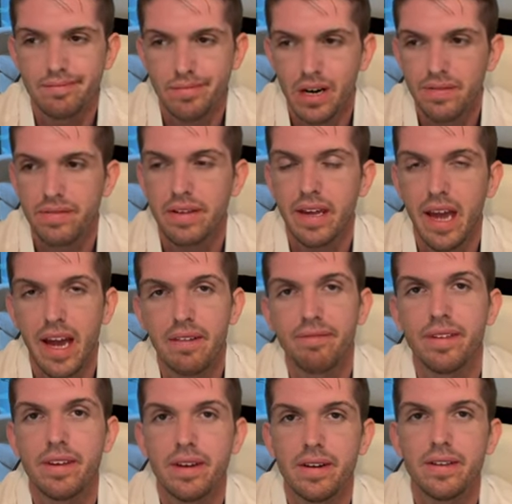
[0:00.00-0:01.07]
roughly half
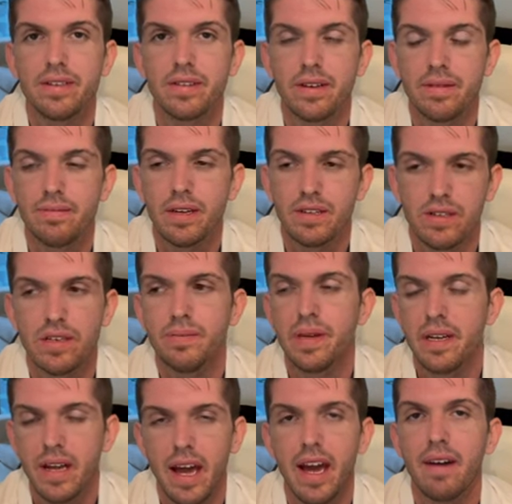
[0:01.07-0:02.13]
the year he's going to
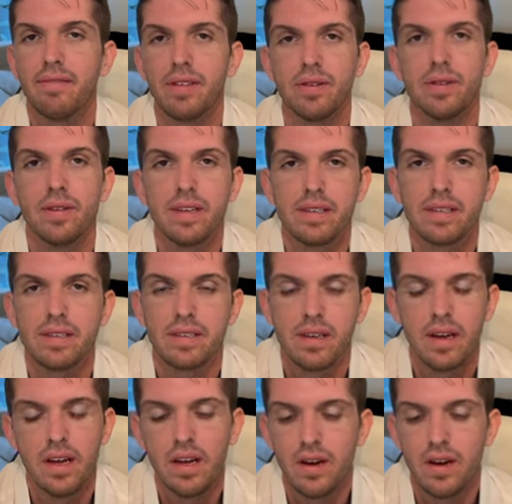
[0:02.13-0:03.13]
be in half the releases.